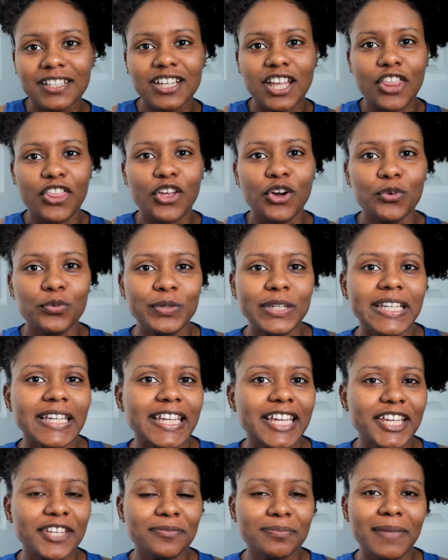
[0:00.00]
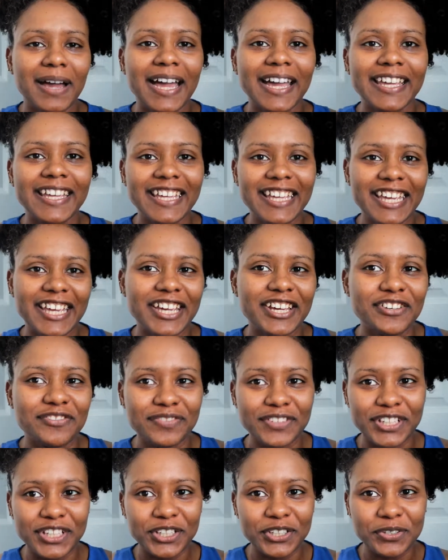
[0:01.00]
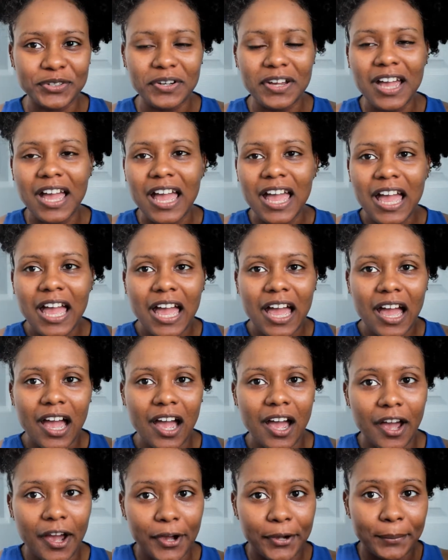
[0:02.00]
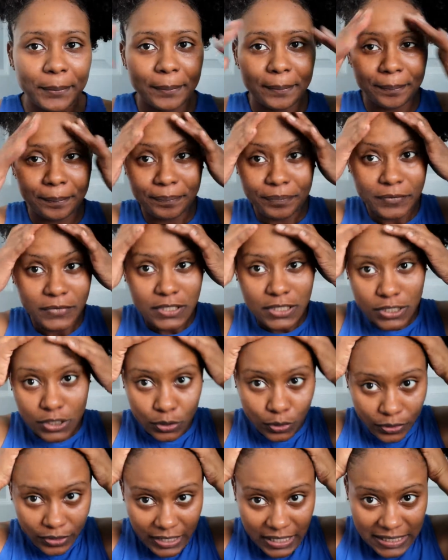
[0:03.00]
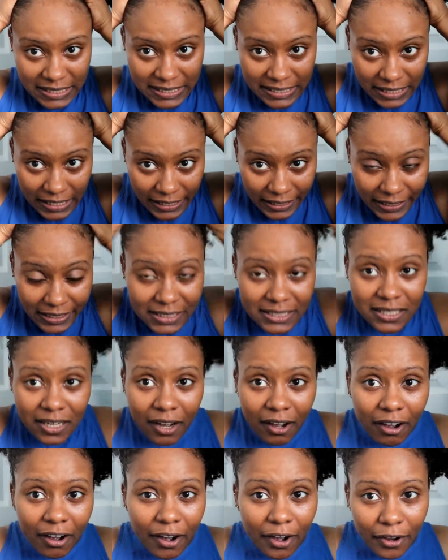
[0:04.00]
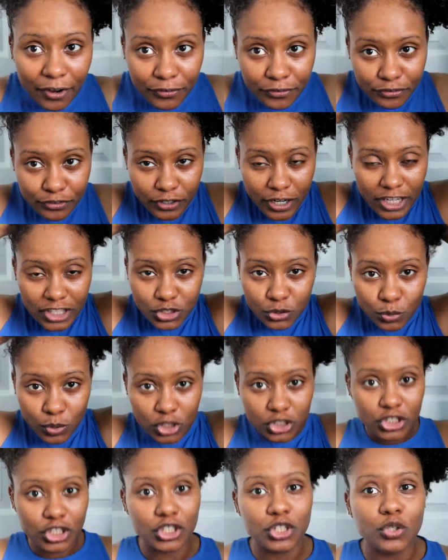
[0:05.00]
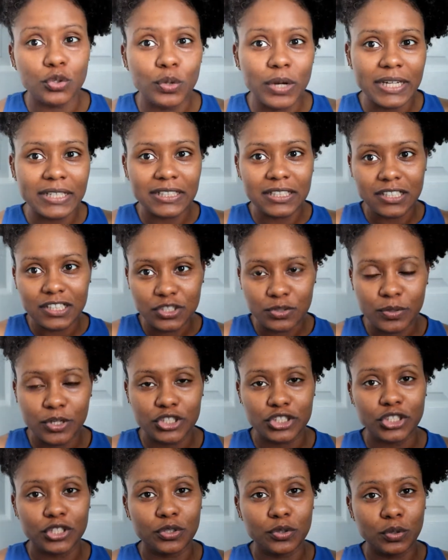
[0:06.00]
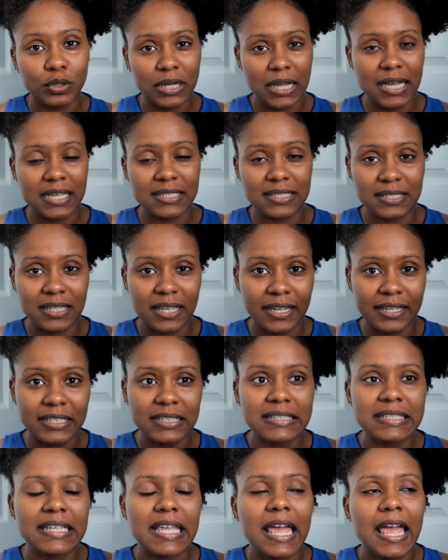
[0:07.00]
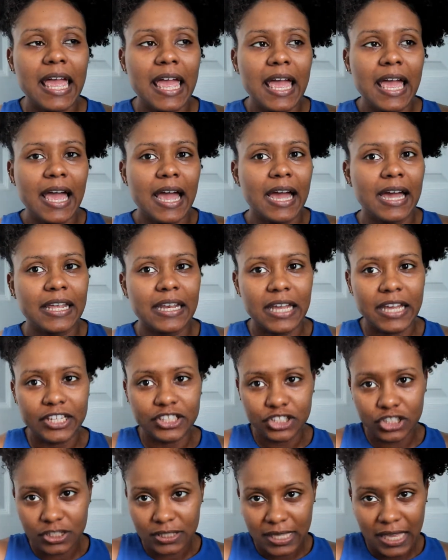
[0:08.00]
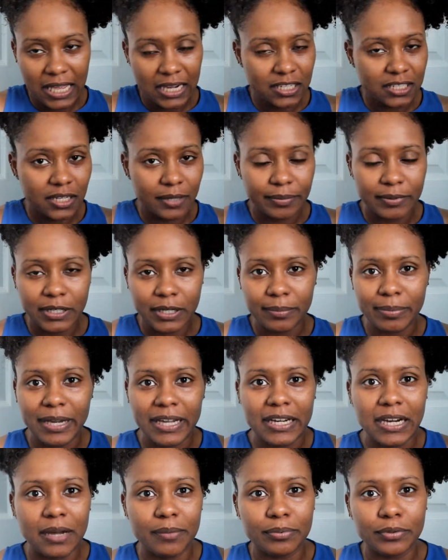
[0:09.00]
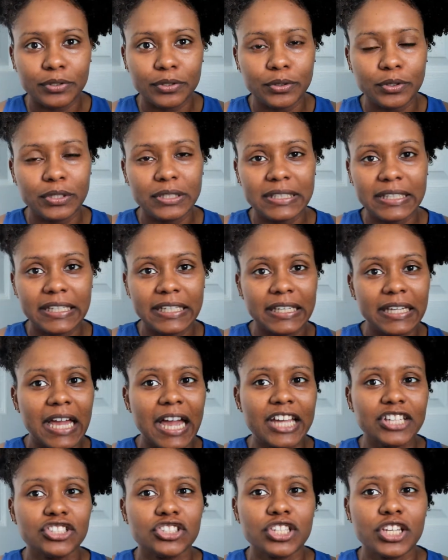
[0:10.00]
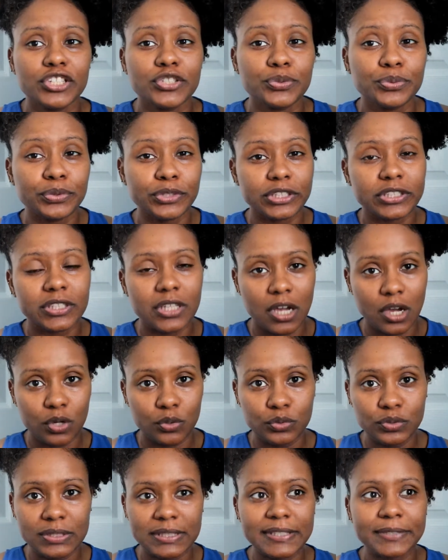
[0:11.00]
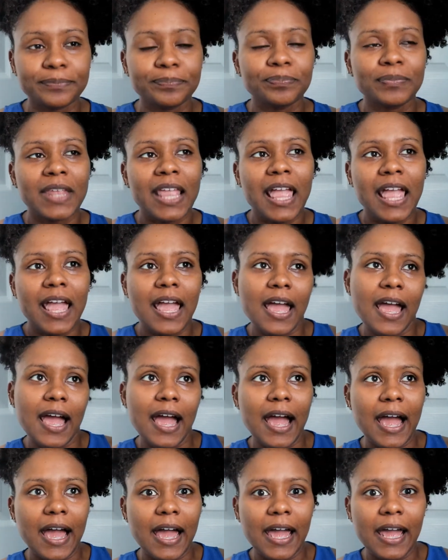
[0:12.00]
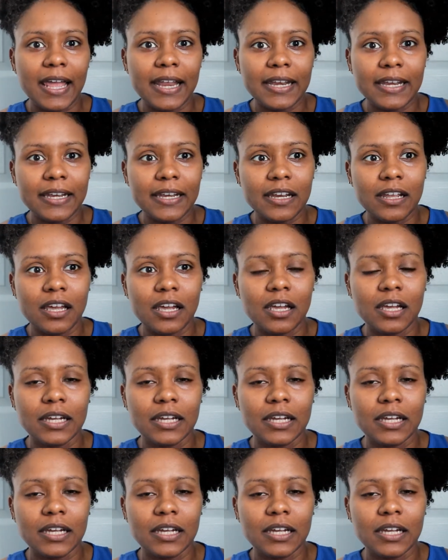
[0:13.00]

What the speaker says: another week in my hair video. So this is a fresh wash and go. I did this wash and go last night and I just had it up in a pineapple all day. I just worked out and